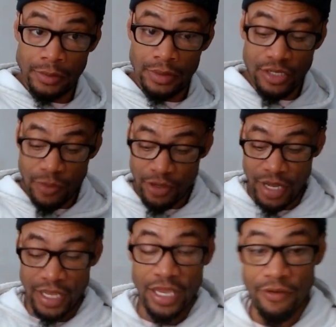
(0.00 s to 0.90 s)
That's why you
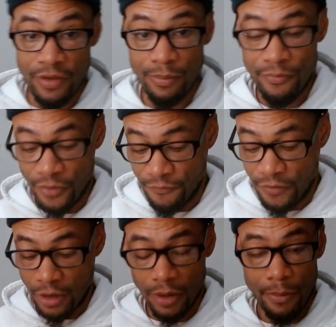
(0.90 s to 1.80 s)
gotta give it the
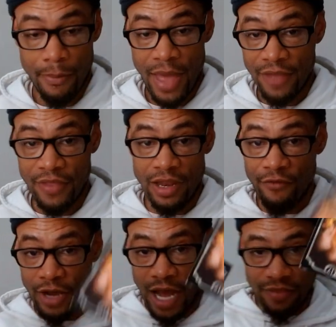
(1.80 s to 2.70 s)
fuck back. They
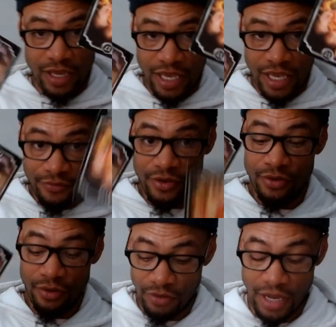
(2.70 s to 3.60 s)
never got the gift,
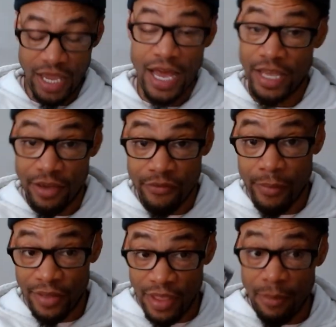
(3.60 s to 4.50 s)
so they gotta give it
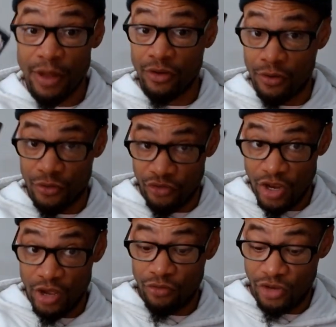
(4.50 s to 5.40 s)
back. They about to go to
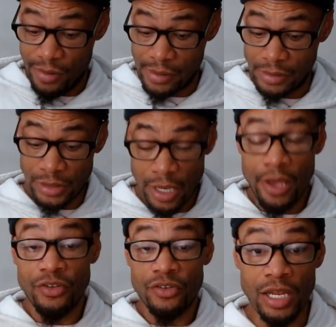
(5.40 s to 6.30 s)
jail, G.
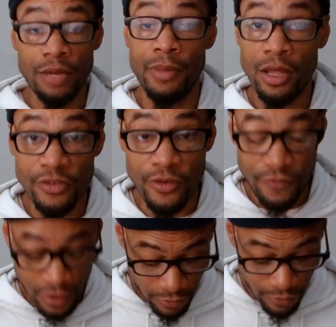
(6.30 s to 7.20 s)
Stealing mail is a
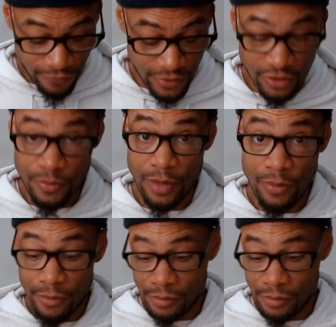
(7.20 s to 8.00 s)
federal offense, people.